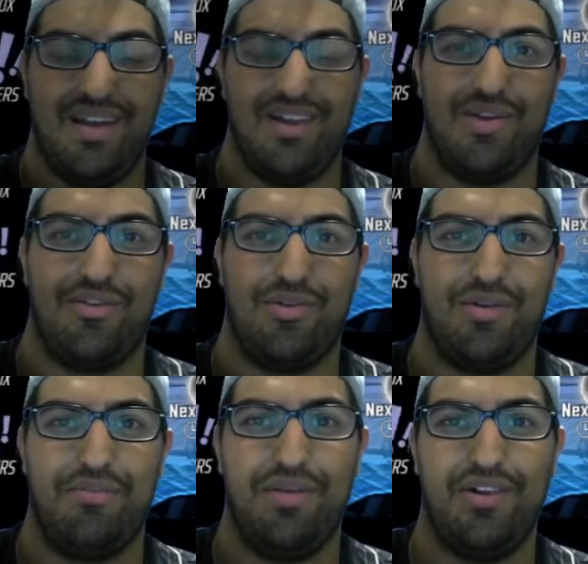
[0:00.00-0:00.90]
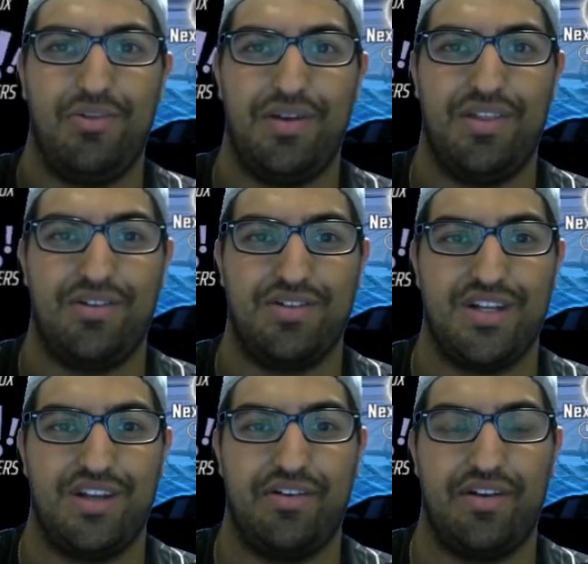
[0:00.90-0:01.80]
Hello everyone, Paulo
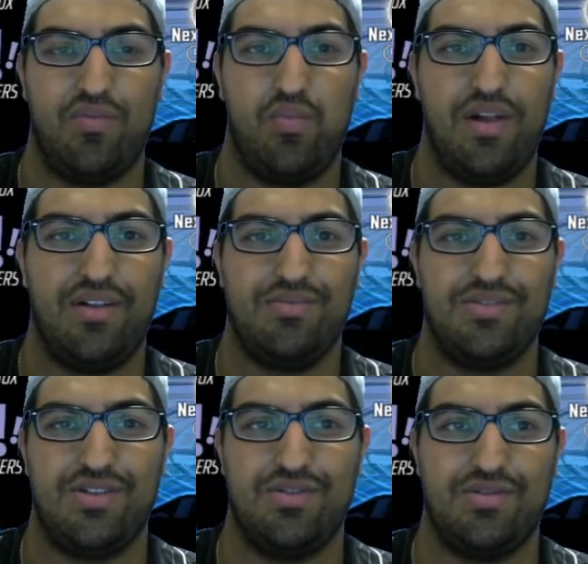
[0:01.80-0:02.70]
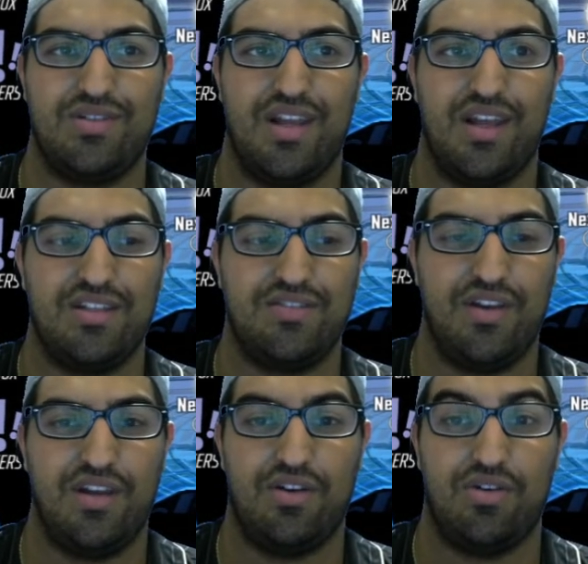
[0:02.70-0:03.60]
P13 here, and welcome to today's
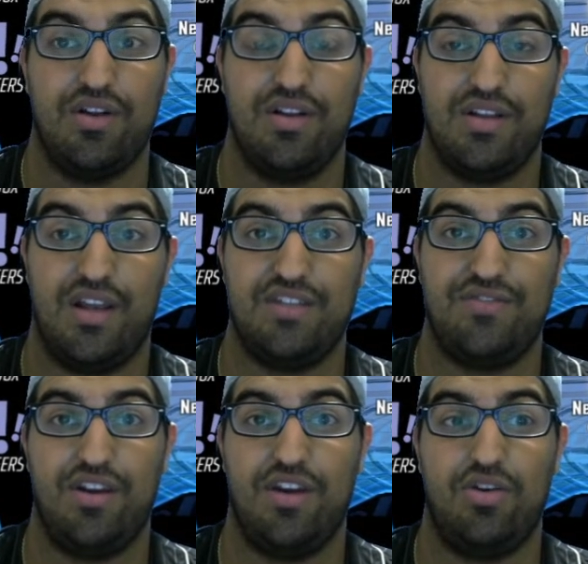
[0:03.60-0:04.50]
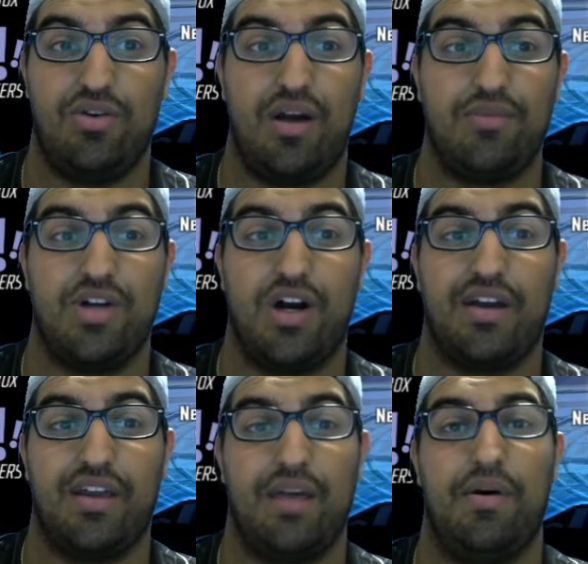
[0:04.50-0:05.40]
video. Today's video, I'm
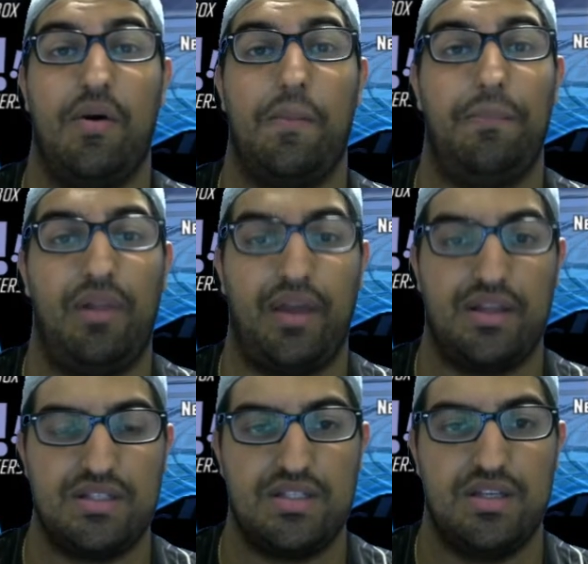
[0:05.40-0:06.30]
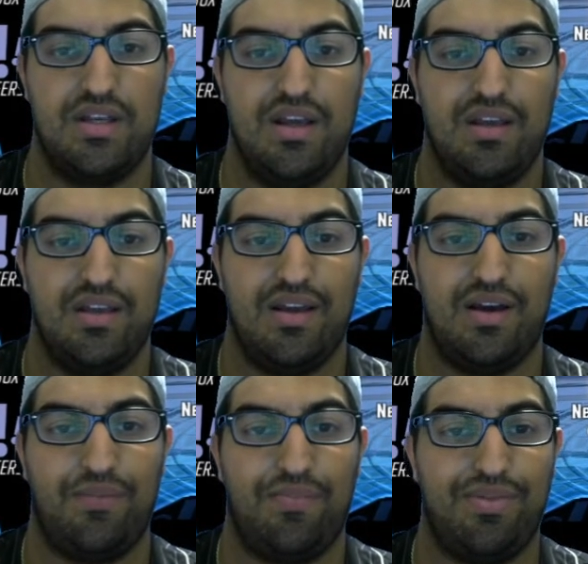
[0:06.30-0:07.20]
talking about Blitz.
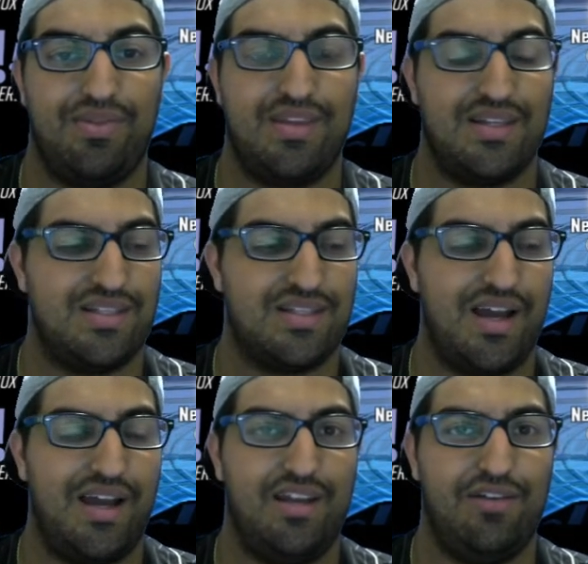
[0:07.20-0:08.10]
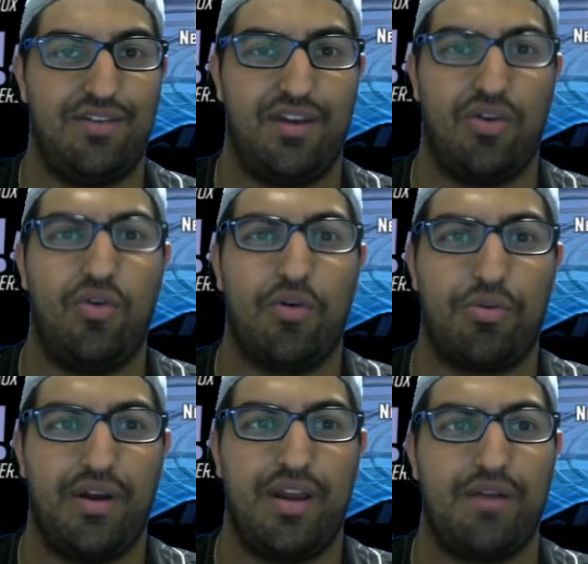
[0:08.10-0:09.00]
This is kind of
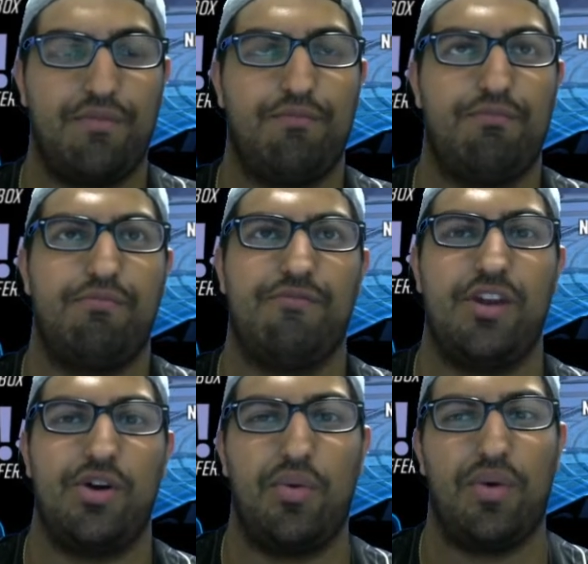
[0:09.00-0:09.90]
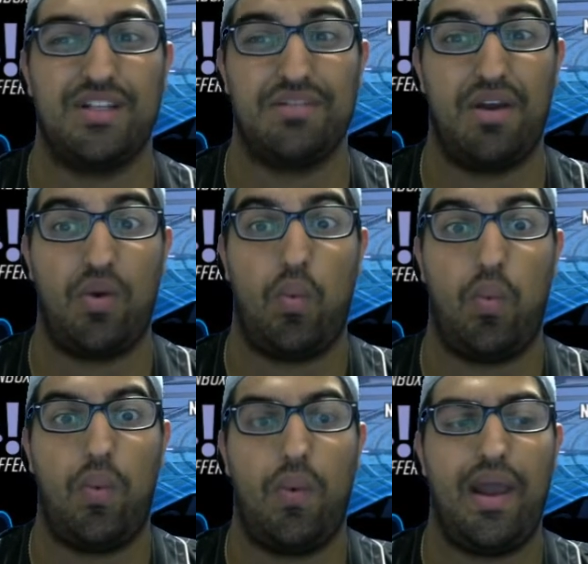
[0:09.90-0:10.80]
incorporating a video I wanted to make
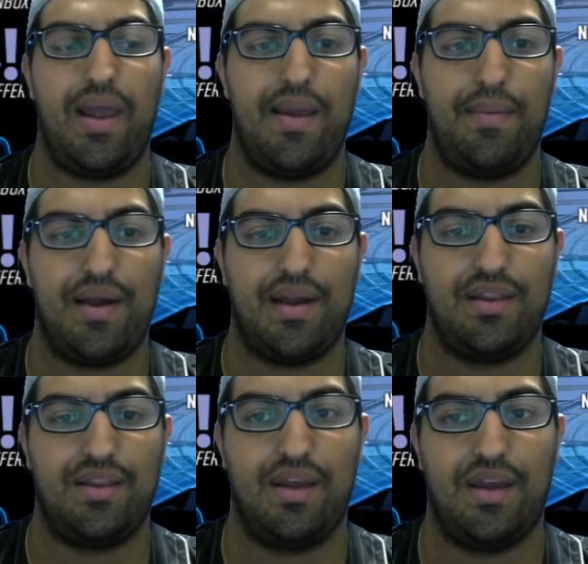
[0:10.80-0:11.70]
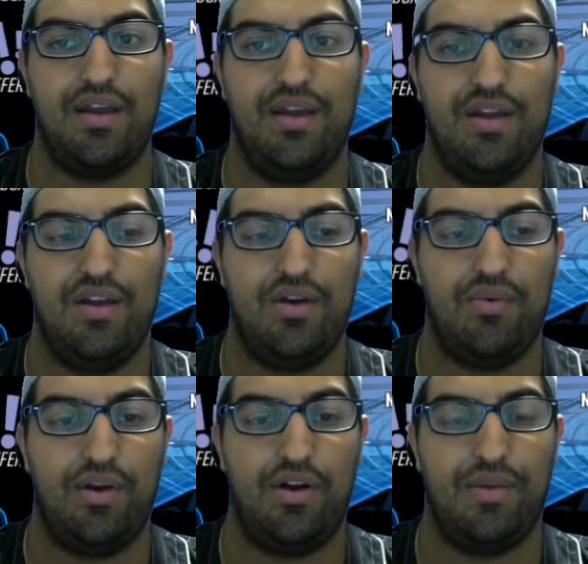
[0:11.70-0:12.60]
way back in the day
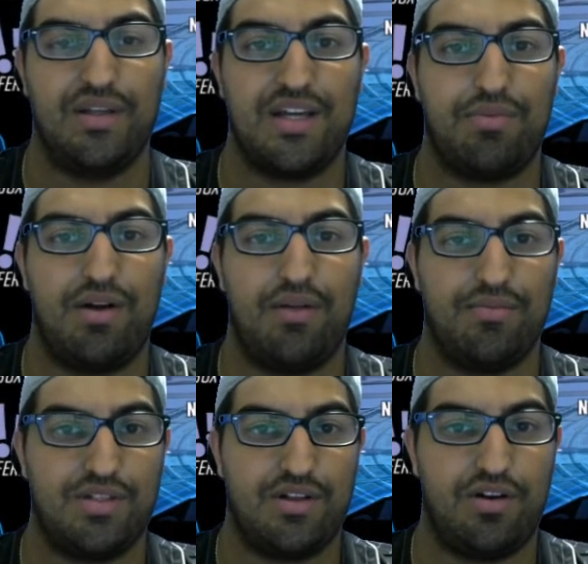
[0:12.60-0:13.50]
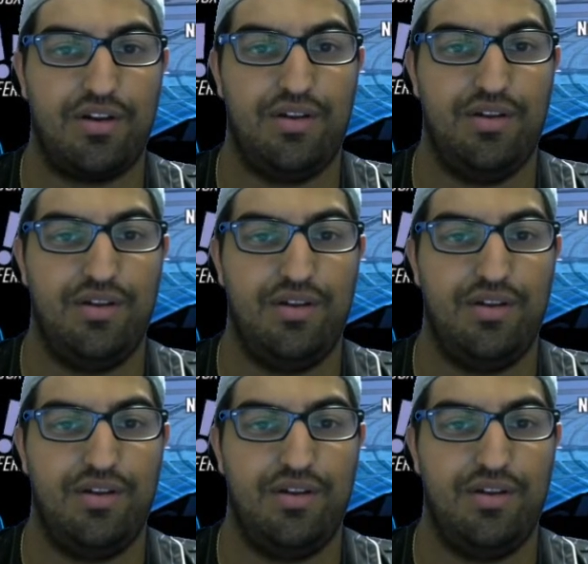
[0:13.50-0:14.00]
when all my tech problems started,